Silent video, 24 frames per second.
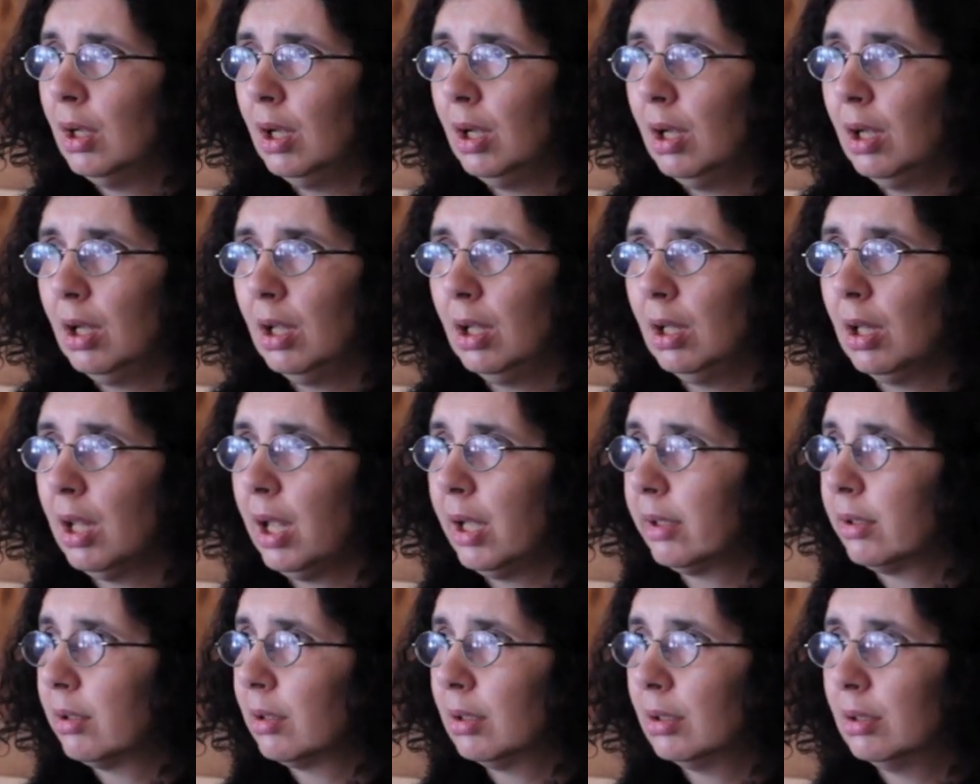uh,
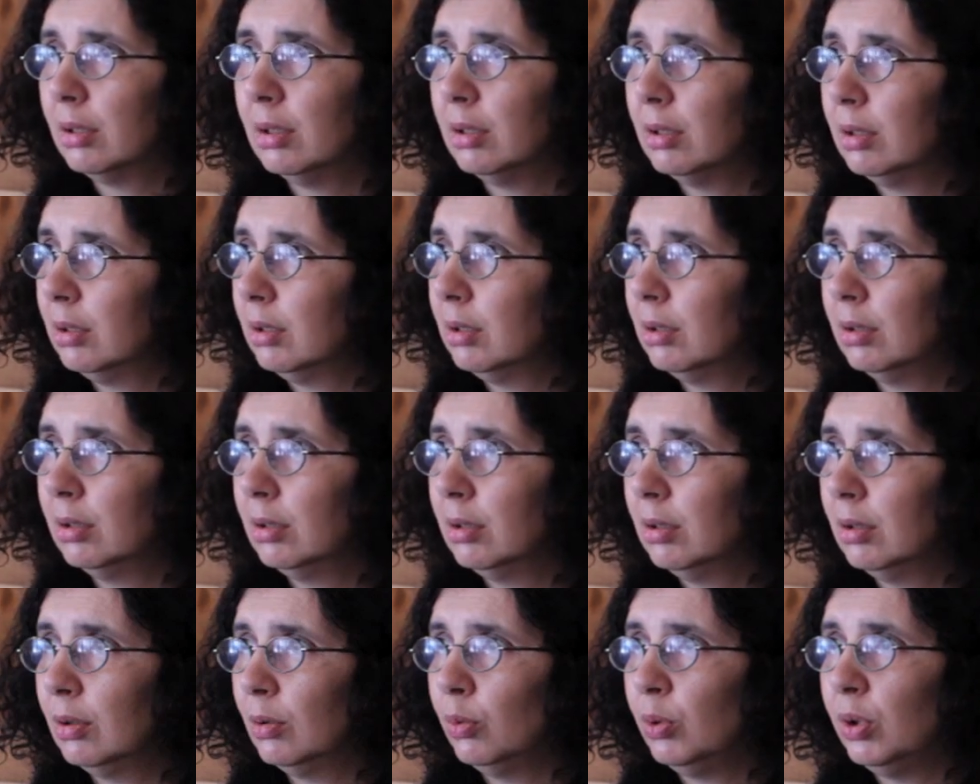like uh,
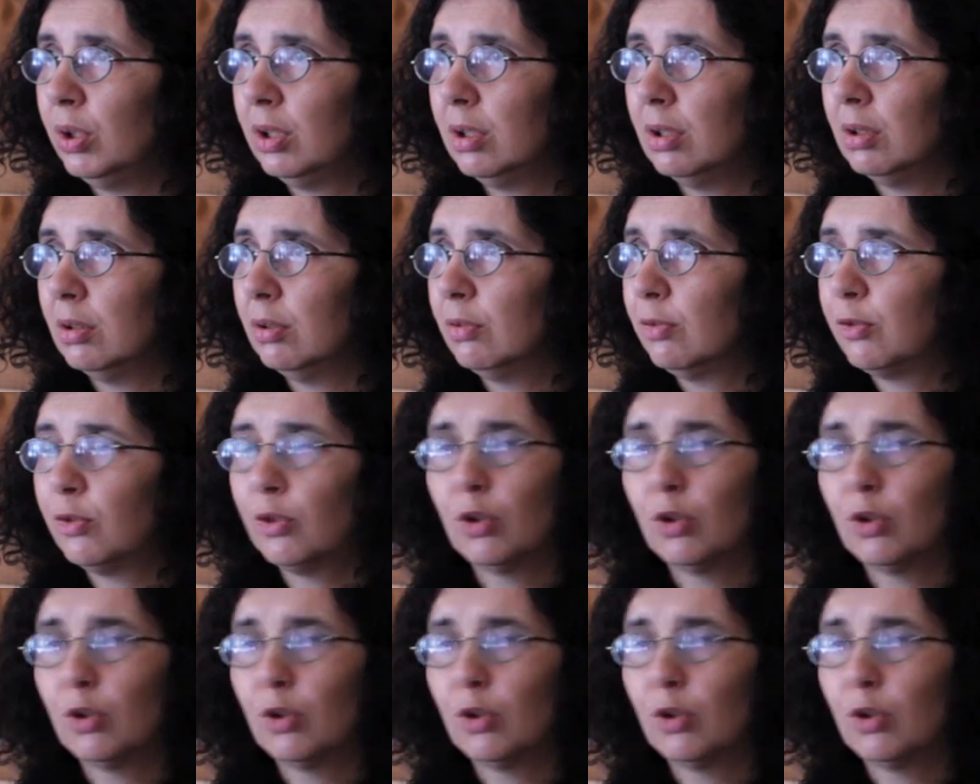with